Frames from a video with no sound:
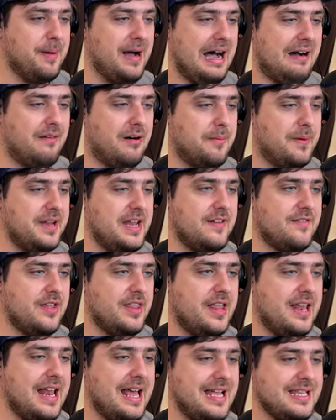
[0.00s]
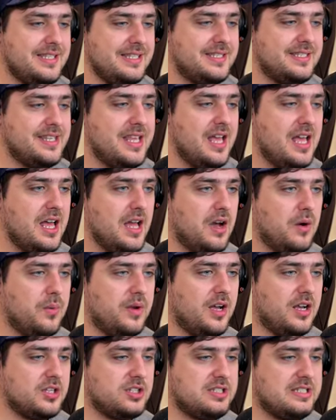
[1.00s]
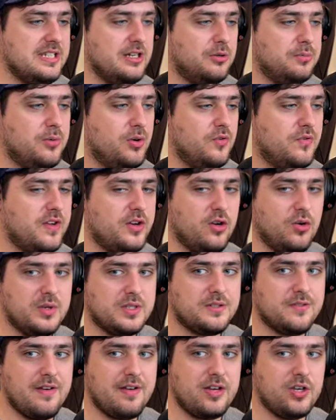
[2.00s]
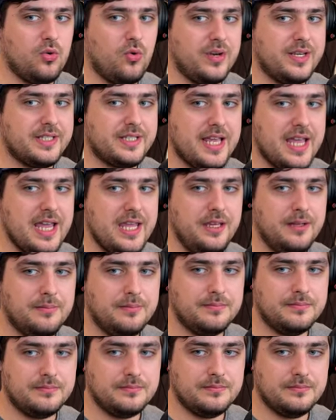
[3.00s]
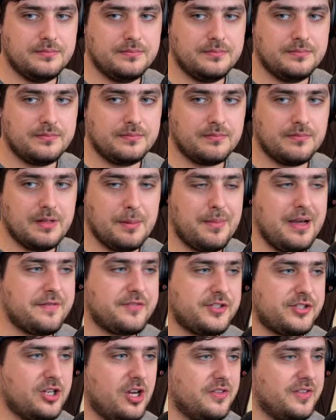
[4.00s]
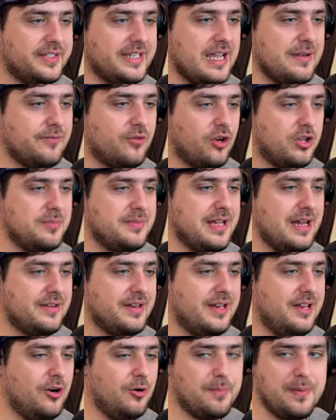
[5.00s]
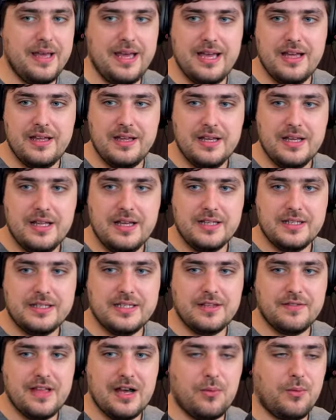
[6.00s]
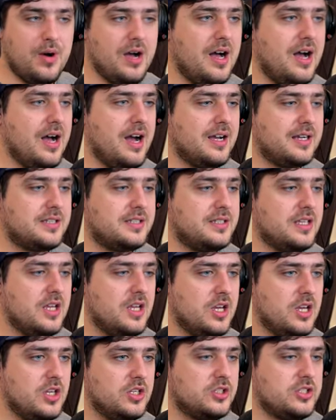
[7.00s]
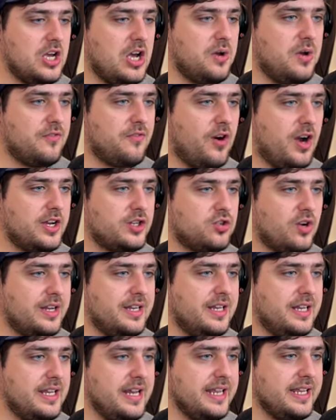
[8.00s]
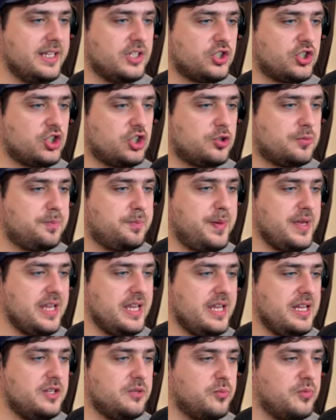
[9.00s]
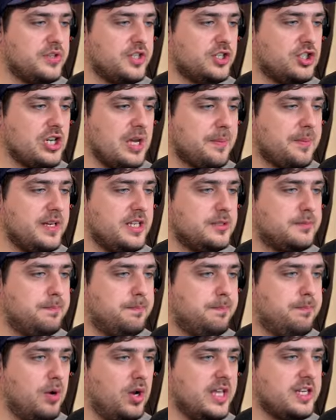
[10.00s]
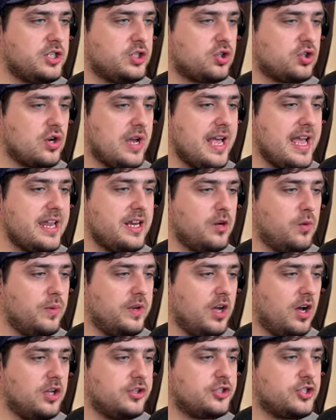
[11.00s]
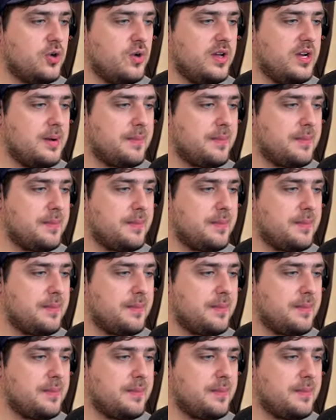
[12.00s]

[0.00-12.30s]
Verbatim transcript: power, but nevertheless, we are still moving. Oh, it's very noisy. I have to turn the game volume down a little bit. See if that works. So if I try and link speed with the Japanese bullet train, we are doing